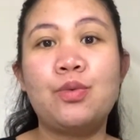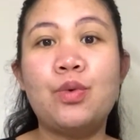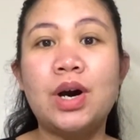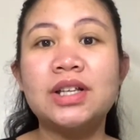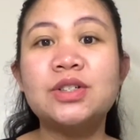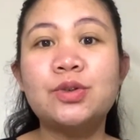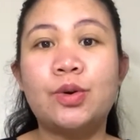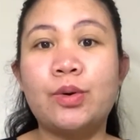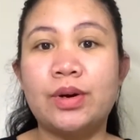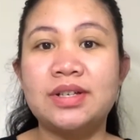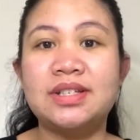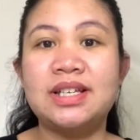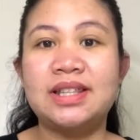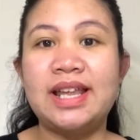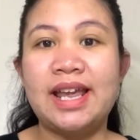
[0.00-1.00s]
what
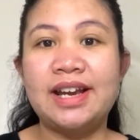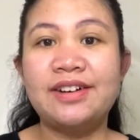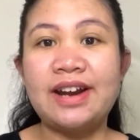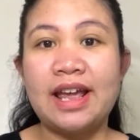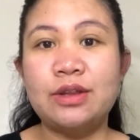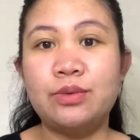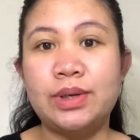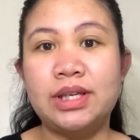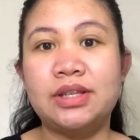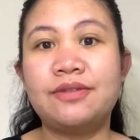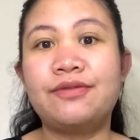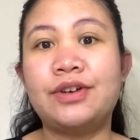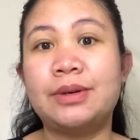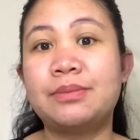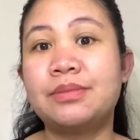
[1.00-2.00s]
course did they
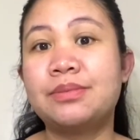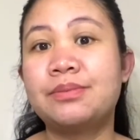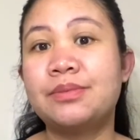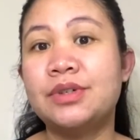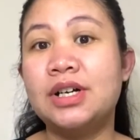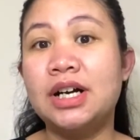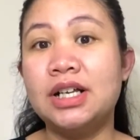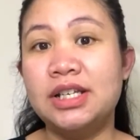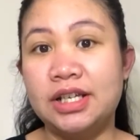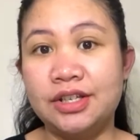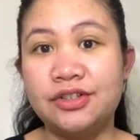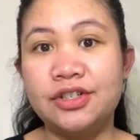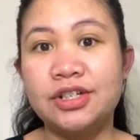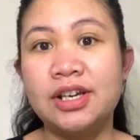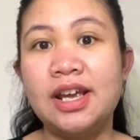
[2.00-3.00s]
graduate from
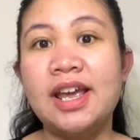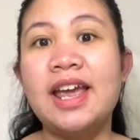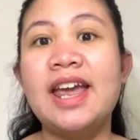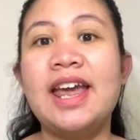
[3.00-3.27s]
college,